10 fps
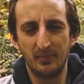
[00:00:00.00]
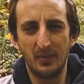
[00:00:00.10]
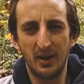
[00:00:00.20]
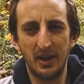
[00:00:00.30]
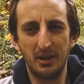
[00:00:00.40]

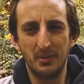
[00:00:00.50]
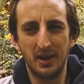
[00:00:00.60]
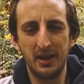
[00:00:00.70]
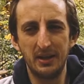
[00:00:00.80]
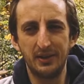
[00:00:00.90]

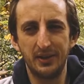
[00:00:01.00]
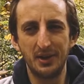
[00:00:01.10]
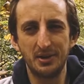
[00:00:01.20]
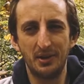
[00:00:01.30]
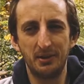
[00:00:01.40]
My
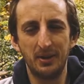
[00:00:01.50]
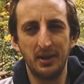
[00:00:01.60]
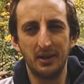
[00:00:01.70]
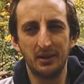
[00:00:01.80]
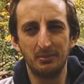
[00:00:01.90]
schedule has
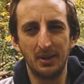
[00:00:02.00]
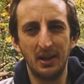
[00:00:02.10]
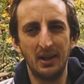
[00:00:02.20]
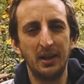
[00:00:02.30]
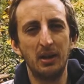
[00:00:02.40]
been
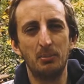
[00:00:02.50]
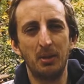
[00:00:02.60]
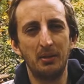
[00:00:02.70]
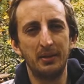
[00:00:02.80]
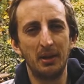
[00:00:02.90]
completely
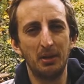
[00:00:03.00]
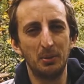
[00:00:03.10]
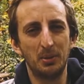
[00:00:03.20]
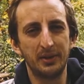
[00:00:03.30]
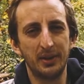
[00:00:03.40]
blown out of
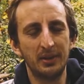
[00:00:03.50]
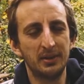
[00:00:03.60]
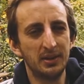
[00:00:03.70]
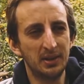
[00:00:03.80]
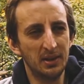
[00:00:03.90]
the water.
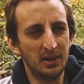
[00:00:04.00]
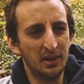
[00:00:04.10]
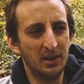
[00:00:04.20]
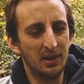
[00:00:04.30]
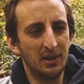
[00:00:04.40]

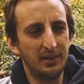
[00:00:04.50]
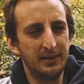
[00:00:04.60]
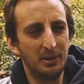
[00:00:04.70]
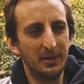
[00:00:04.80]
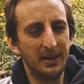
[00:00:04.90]

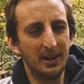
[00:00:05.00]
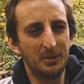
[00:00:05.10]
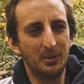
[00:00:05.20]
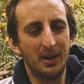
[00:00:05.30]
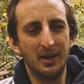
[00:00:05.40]
Still waking up
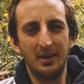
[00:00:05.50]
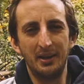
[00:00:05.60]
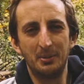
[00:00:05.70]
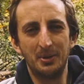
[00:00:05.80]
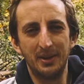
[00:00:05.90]
quite early in
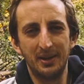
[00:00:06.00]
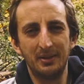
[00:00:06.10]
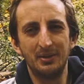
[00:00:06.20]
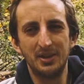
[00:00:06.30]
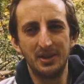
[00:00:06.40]
the morning,
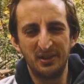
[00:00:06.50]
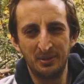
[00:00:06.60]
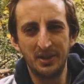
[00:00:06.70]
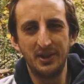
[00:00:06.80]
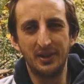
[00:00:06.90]

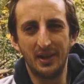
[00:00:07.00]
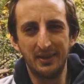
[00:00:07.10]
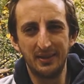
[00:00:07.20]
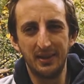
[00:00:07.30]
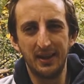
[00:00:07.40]
which is
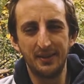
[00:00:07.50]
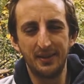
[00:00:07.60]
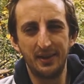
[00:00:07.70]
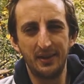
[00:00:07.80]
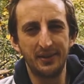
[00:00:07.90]
nice. Get to
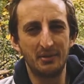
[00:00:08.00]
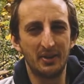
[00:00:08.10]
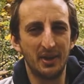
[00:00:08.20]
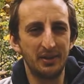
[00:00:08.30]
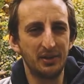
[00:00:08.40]
see the
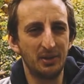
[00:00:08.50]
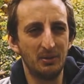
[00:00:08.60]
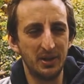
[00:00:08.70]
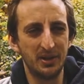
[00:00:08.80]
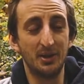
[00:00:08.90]
sunrise
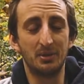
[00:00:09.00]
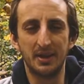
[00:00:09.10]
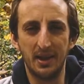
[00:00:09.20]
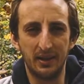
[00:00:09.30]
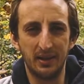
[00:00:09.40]
when it's not
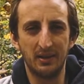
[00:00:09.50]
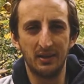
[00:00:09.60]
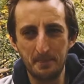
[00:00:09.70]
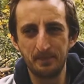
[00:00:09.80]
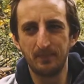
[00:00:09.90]
raining.
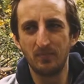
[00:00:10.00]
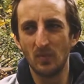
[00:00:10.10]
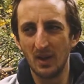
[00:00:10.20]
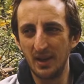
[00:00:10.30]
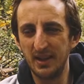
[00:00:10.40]

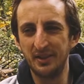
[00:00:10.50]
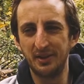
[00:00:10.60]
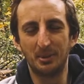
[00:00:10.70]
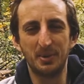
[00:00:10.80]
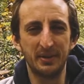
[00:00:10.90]
I need to
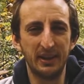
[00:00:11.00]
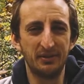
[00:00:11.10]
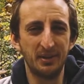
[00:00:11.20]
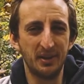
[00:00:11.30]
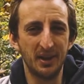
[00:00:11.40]
stop off and get
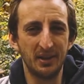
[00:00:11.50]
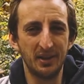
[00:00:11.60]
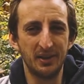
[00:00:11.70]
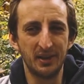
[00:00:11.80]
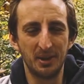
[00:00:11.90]
food though,
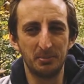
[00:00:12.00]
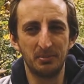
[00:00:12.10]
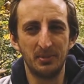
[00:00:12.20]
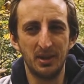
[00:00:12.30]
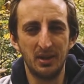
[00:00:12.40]
because I'm
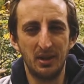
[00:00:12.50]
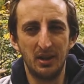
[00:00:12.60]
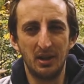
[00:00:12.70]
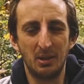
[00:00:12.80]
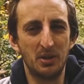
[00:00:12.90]

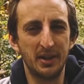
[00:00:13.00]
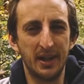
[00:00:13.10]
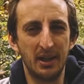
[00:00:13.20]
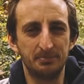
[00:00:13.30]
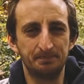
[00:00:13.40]
running out.